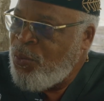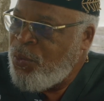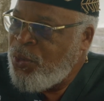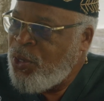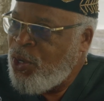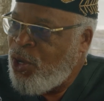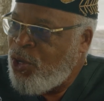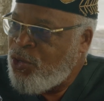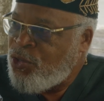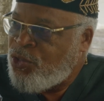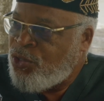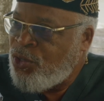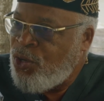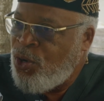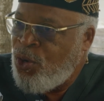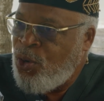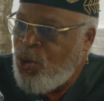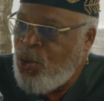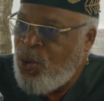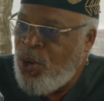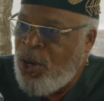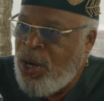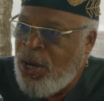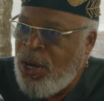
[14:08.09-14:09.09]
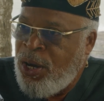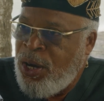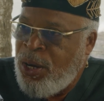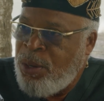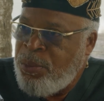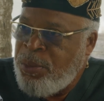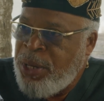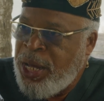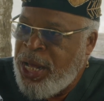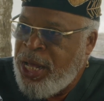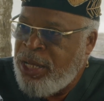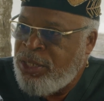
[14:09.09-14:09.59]
We also
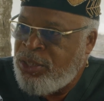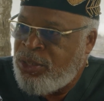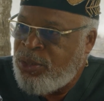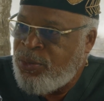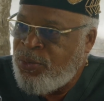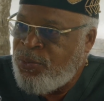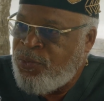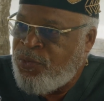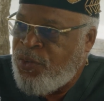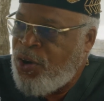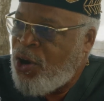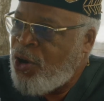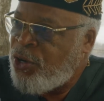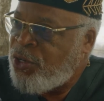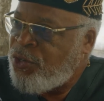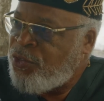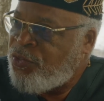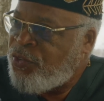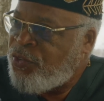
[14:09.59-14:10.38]
asked Foreign